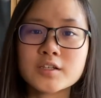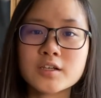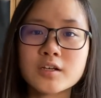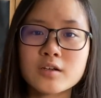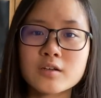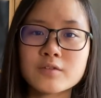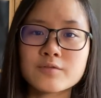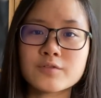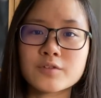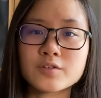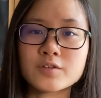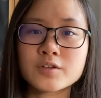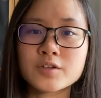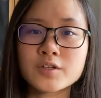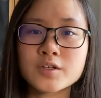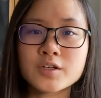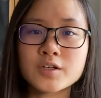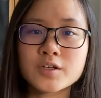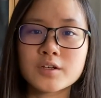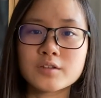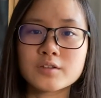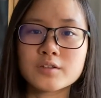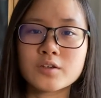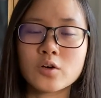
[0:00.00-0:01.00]
cover
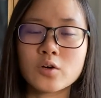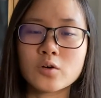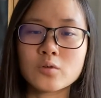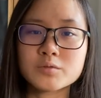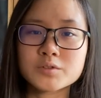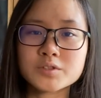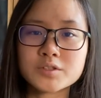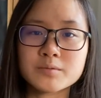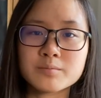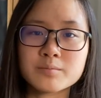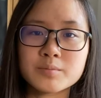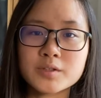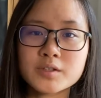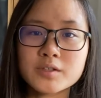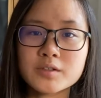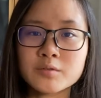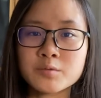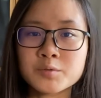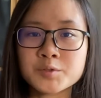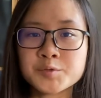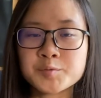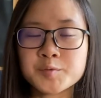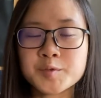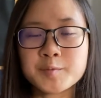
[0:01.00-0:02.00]
the holes completely
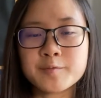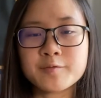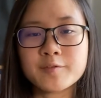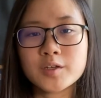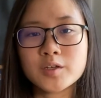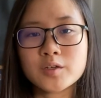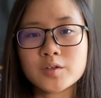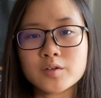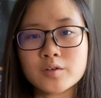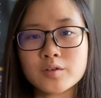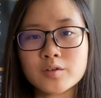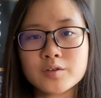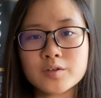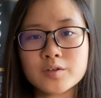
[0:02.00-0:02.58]
with my finger,